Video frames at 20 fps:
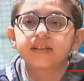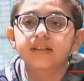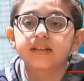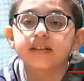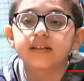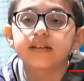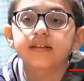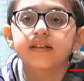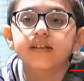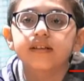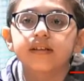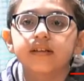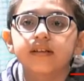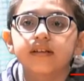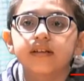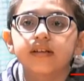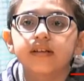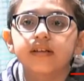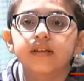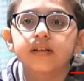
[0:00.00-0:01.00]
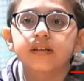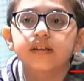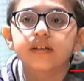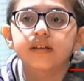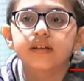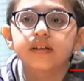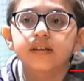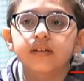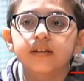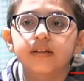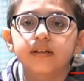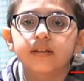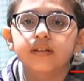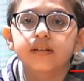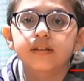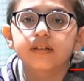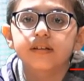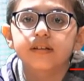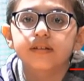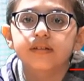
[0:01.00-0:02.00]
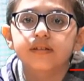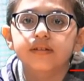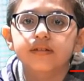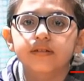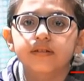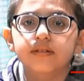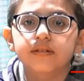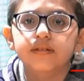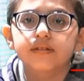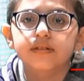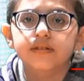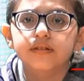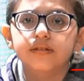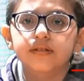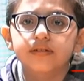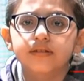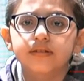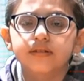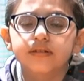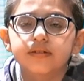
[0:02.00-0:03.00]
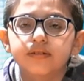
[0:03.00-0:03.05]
[no speech]